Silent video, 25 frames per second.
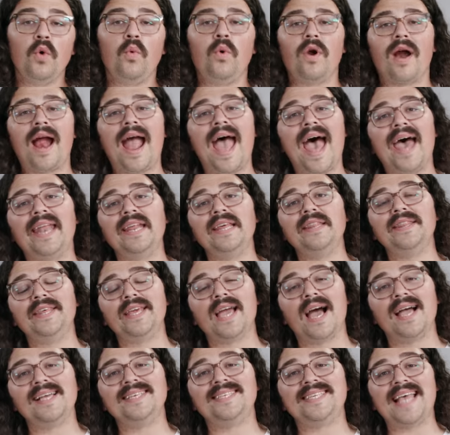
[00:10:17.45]
We're adding
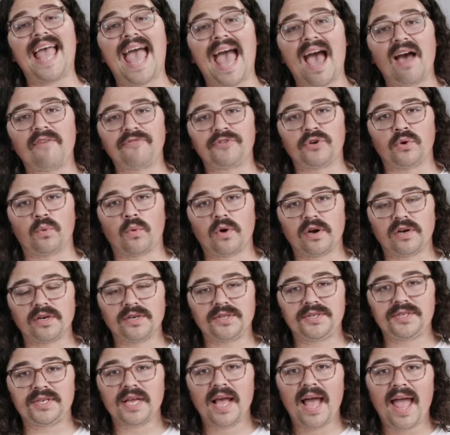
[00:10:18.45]
the ice
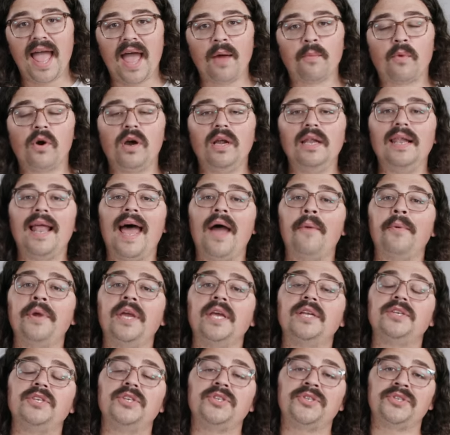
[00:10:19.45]
afterwards, and we're
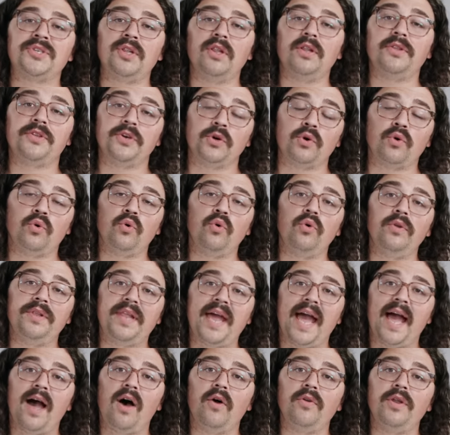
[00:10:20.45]
allowing it to cool
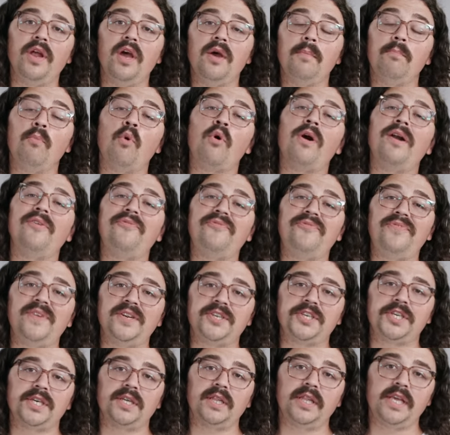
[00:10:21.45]
down more
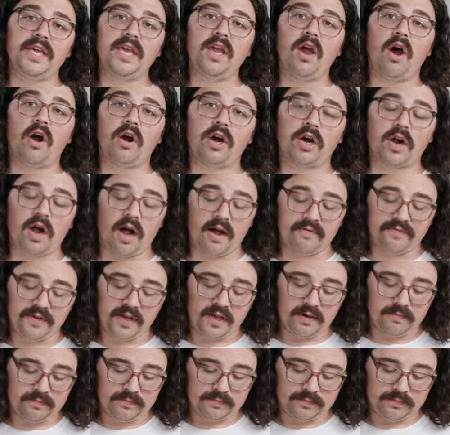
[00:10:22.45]
efficiently our coffee.